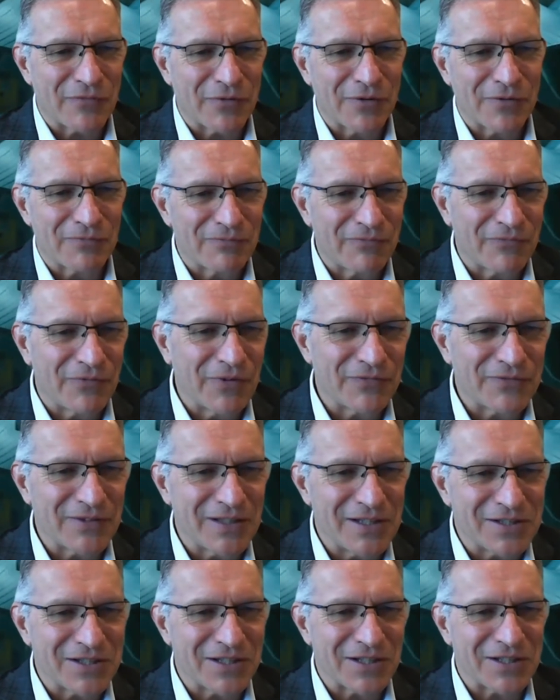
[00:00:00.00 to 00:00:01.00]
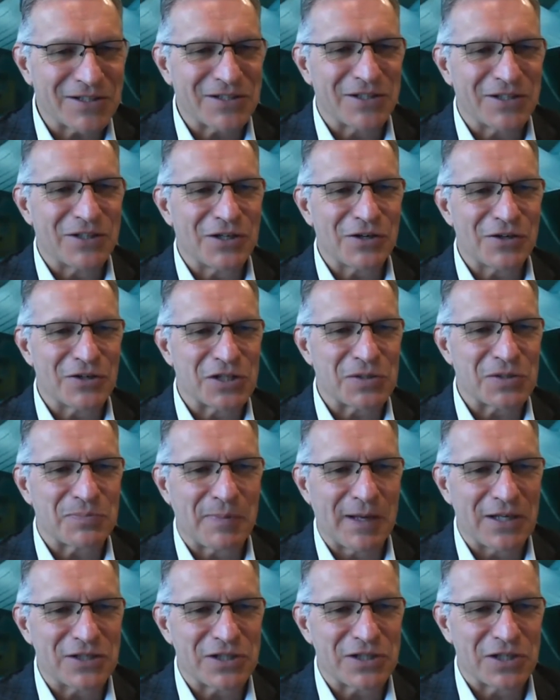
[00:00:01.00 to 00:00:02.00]
For 50, 60 years,
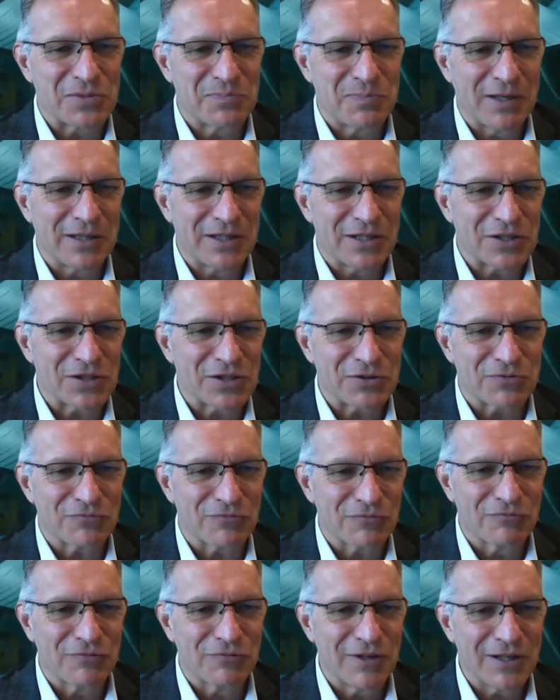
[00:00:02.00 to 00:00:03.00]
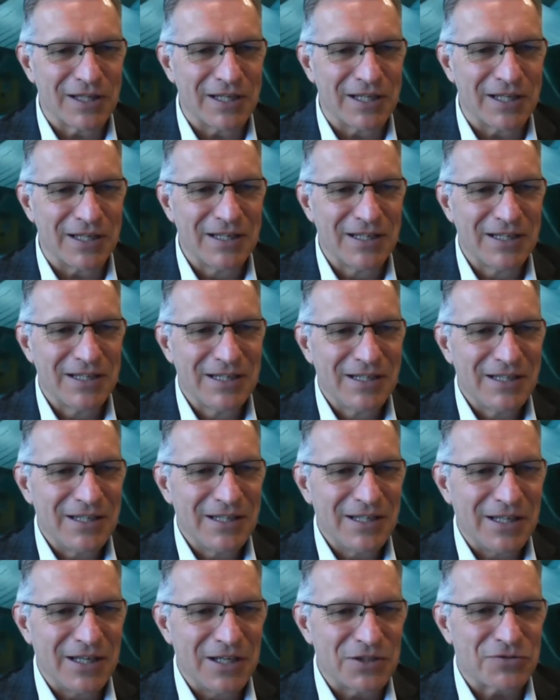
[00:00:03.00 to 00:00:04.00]
space has been this really
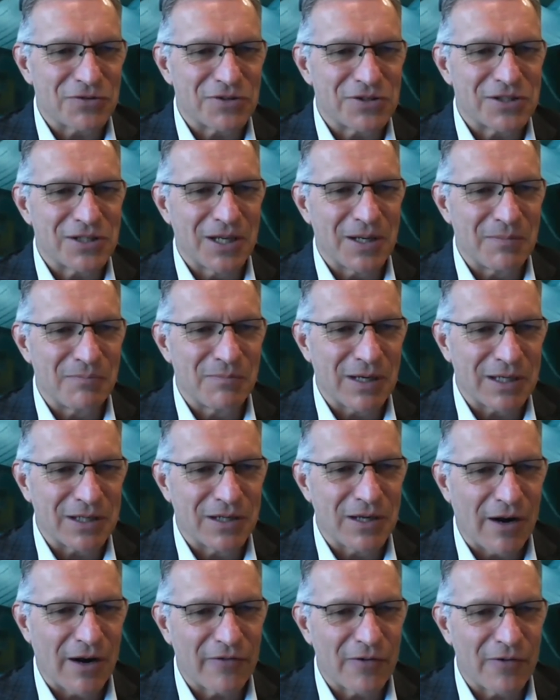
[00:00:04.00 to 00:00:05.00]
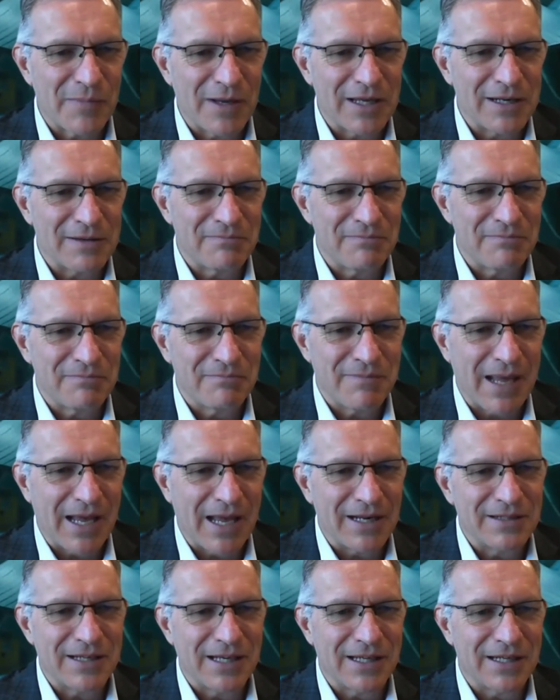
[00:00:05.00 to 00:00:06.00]
interesting but government
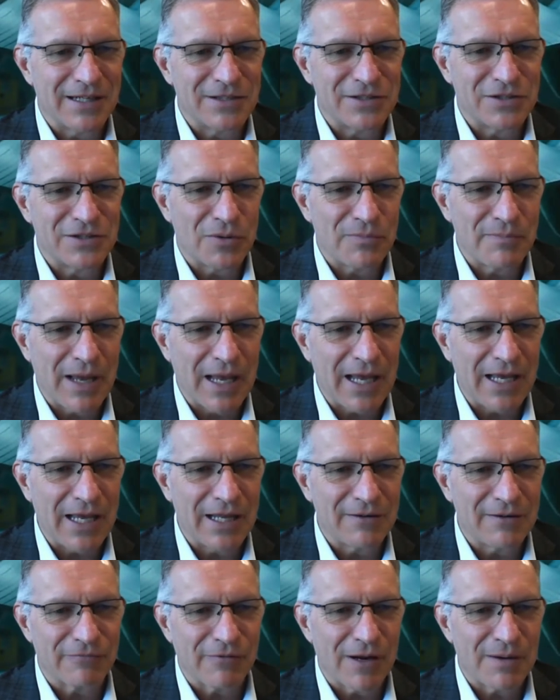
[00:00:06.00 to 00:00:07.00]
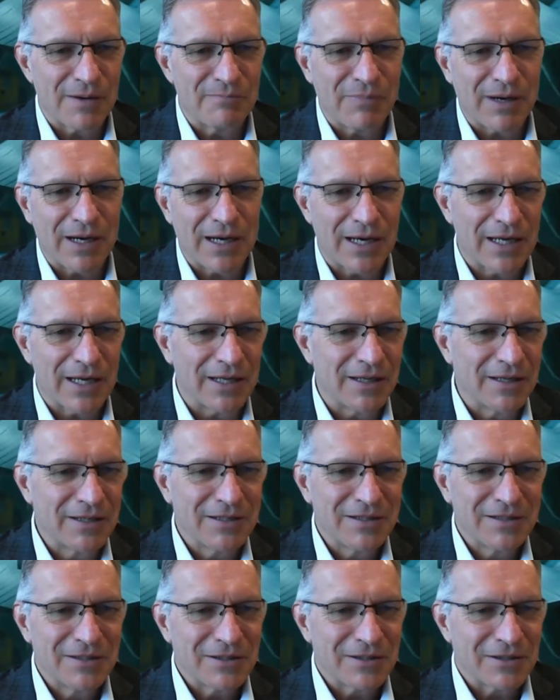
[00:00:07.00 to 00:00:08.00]
mandated domain run by
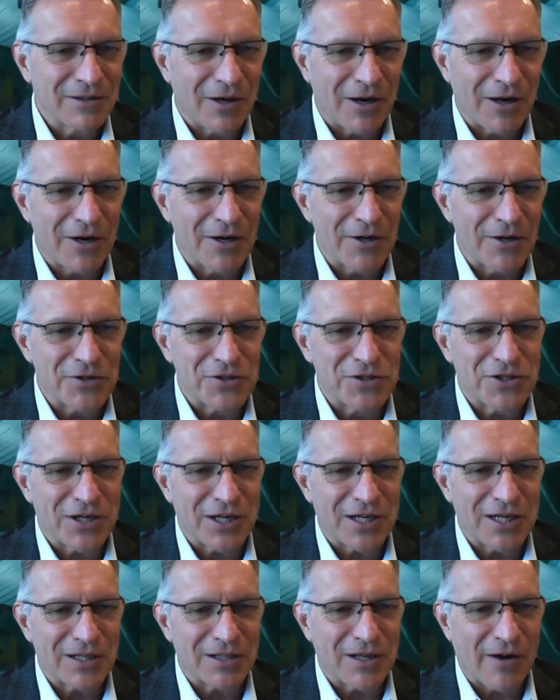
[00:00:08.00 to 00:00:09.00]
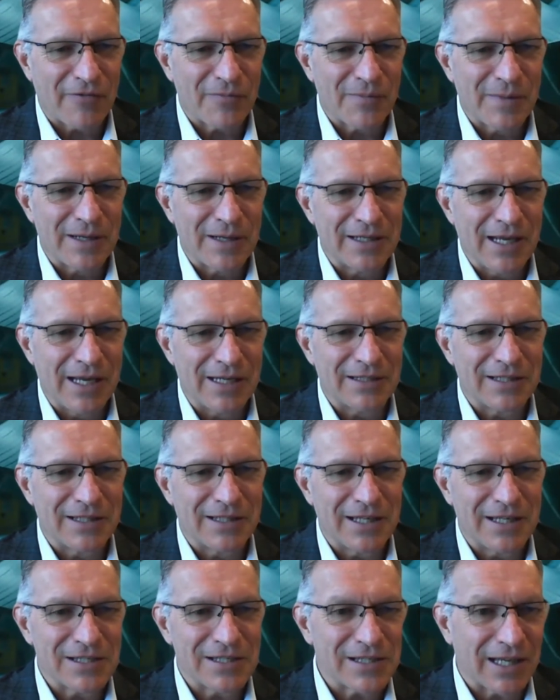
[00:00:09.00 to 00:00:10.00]
large uh, government
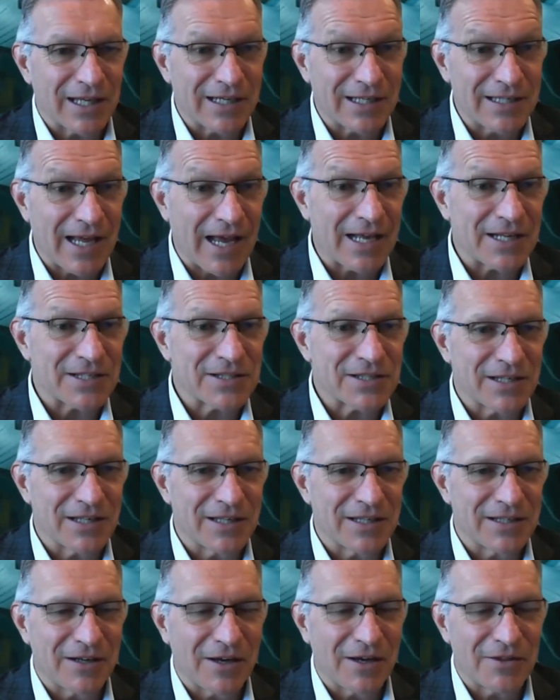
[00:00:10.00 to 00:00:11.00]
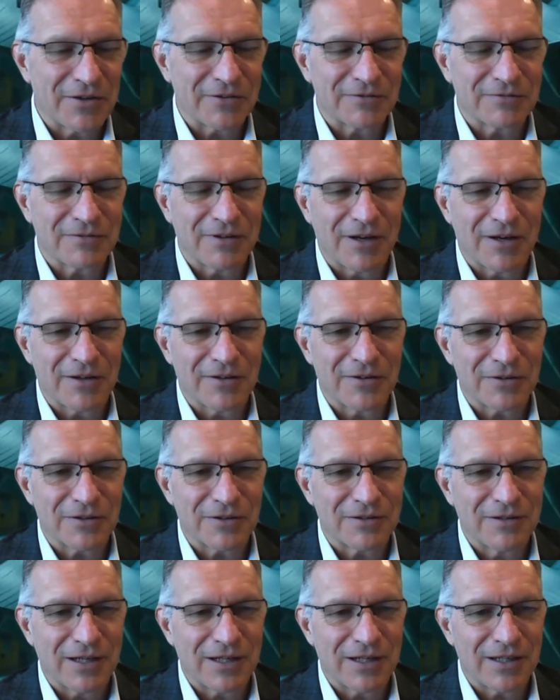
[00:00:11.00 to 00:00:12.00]
entities like NASA and other
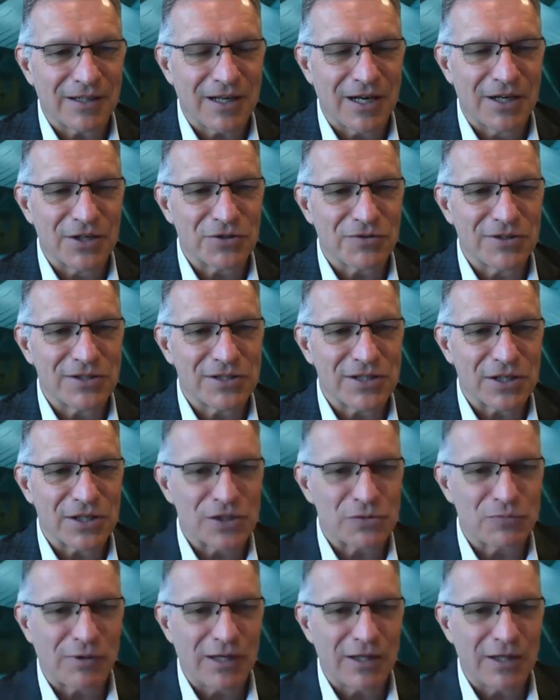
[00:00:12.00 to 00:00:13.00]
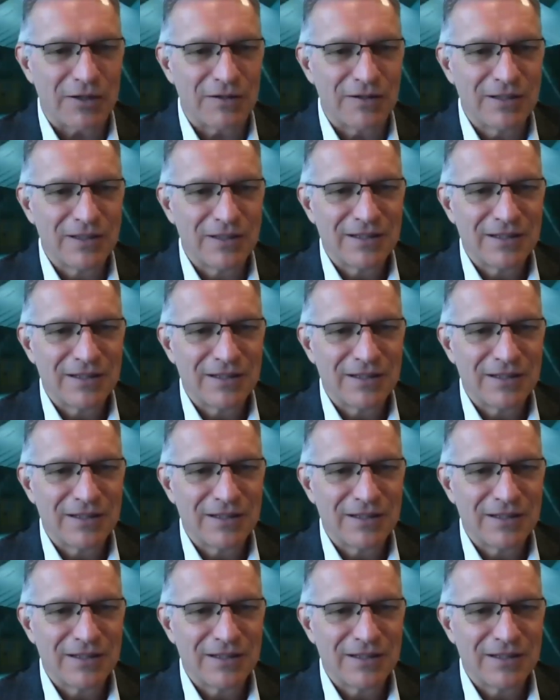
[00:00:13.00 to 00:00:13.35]
other uh, countries as well.